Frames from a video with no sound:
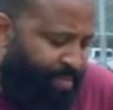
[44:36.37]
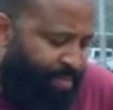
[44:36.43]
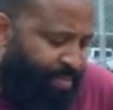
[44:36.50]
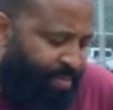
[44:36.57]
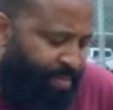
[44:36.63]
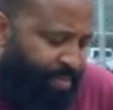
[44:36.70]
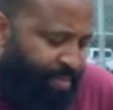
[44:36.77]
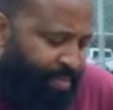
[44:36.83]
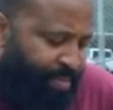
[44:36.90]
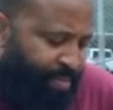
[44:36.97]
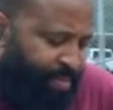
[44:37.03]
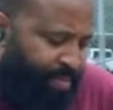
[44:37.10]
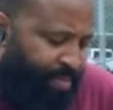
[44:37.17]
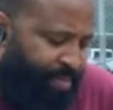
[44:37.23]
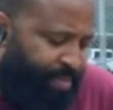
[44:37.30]

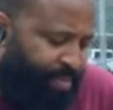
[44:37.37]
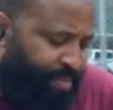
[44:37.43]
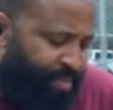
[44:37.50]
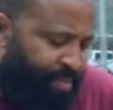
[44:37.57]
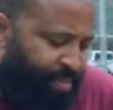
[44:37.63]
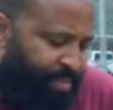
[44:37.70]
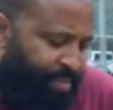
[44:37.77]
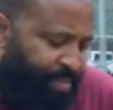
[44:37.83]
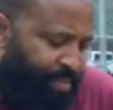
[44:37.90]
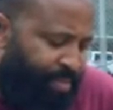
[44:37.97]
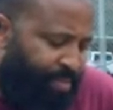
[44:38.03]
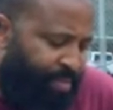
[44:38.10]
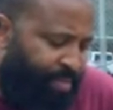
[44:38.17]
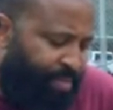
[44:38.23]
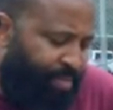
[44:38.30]

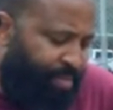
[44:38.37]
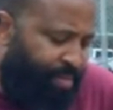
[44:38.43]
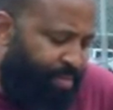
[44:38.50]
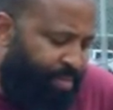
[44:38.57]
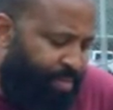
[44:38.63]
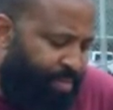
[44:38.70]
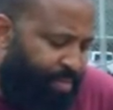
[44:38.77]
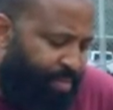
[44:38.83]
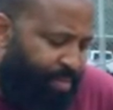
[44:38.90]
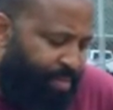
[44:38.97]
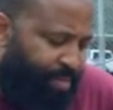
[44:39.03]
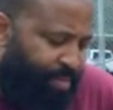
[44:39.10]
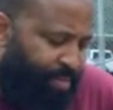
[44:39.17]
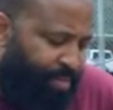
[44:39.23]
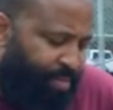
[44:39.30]

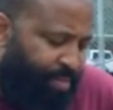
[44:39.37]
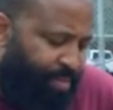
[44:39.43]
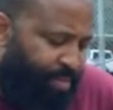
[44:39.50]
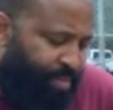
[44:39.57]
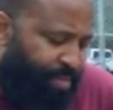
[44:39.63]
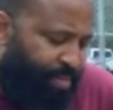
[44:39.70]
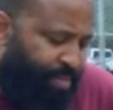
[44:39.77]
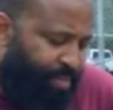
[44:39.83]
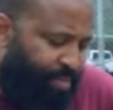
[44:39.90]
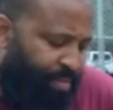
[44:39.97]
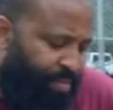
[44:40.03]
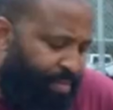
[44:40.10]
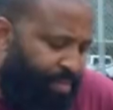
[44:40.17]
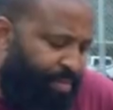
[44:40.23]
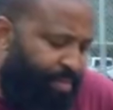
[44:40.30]

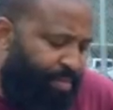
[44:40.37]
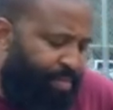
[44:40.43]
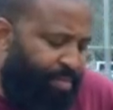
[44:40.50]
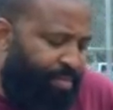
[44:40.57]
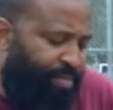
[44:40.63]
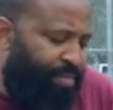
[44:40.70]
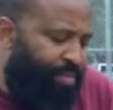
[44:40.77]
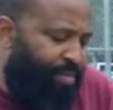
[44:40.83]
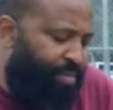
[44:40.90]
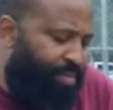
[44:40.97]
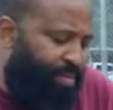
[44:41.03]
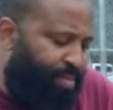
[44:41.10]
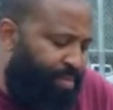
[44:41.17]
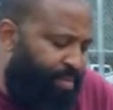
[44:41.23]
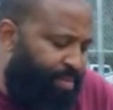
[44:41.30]

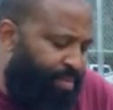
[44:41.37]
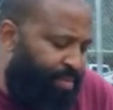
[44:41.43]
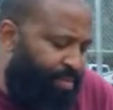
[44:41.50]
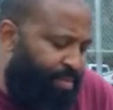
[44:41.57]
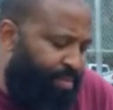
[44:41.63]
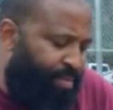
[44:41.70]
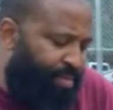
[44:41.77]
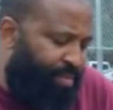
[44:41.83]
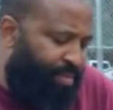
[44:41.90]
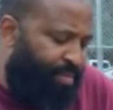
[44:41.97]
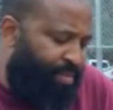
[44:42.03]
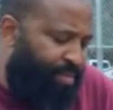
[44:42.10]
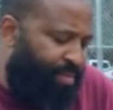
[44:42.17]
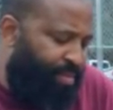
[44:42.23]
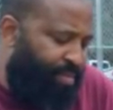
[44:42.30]

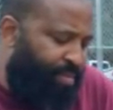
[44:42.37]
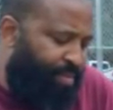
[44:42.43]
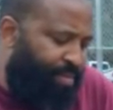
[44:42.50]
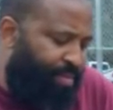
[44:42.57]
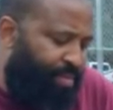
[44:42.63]
(not speaking)